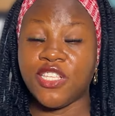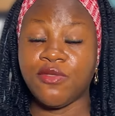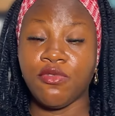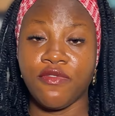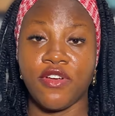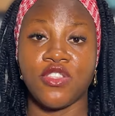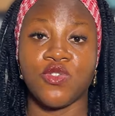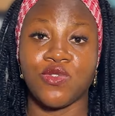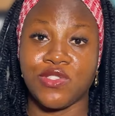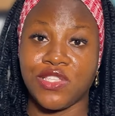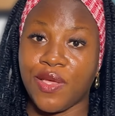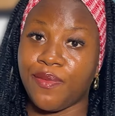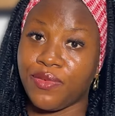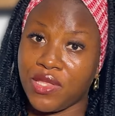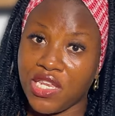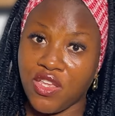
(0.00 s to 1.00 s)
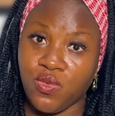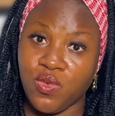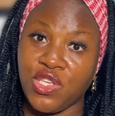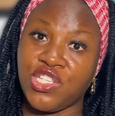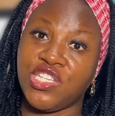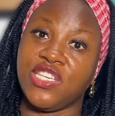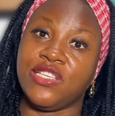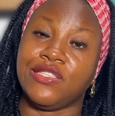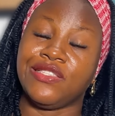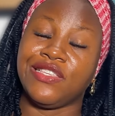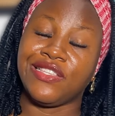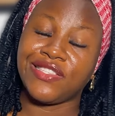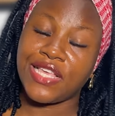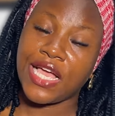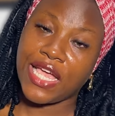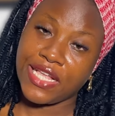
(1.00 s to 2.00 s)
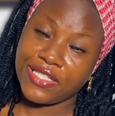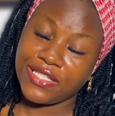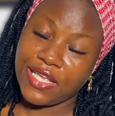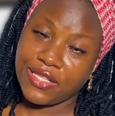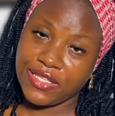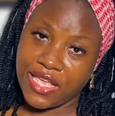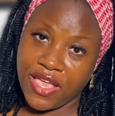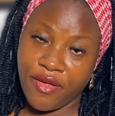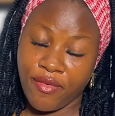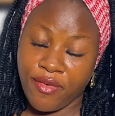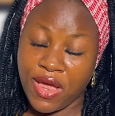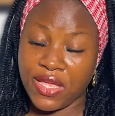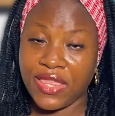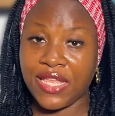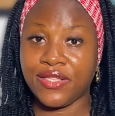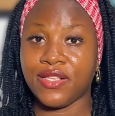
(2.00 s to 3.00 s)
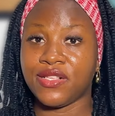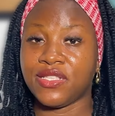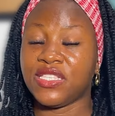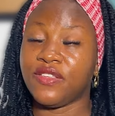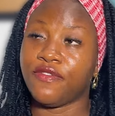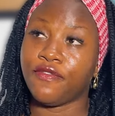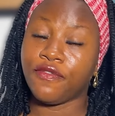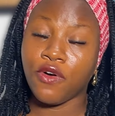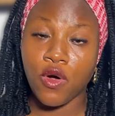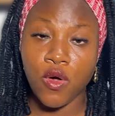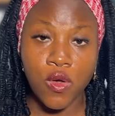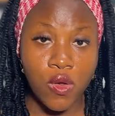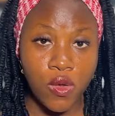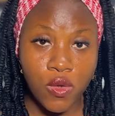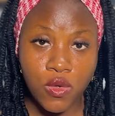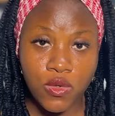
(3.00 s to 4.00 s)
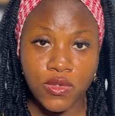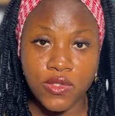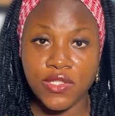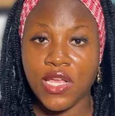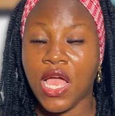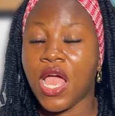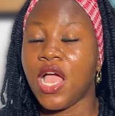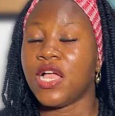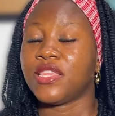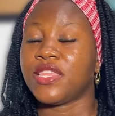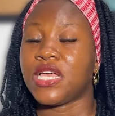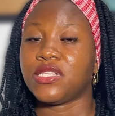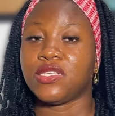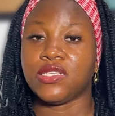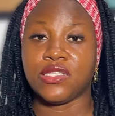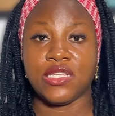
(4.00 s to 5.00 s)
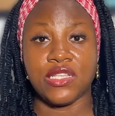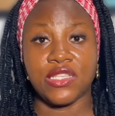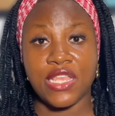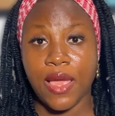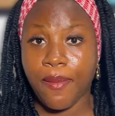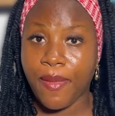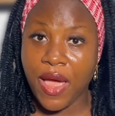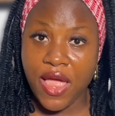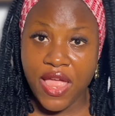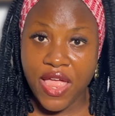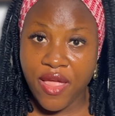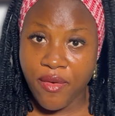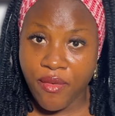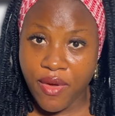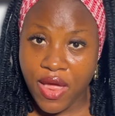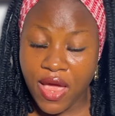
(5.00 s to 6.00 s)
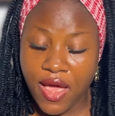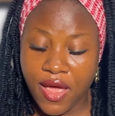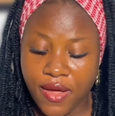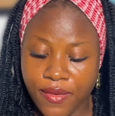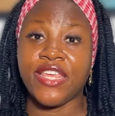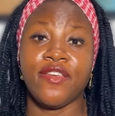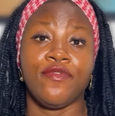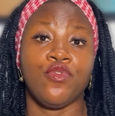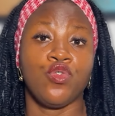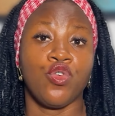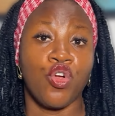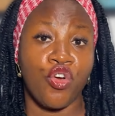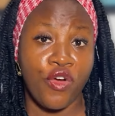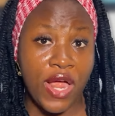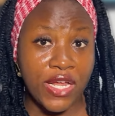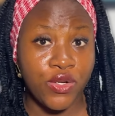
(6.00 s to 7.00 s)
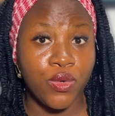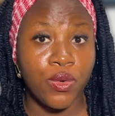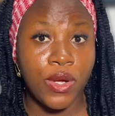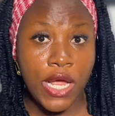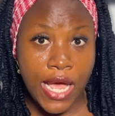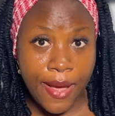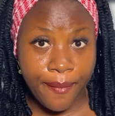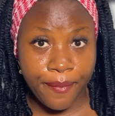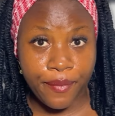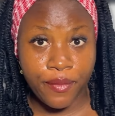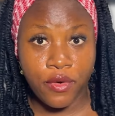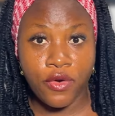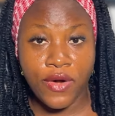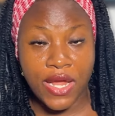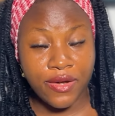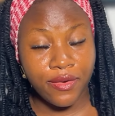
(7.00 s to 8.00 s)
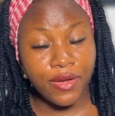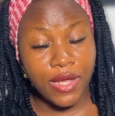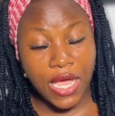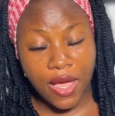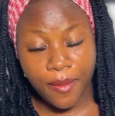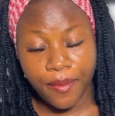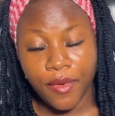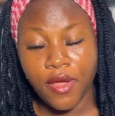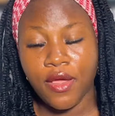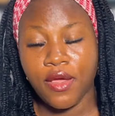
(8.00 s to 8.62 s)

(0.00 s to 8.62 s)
let's move on to step 3, which is the targeted area. That is the folds, that is the diaper area, and even cradle cap. Cradle cap,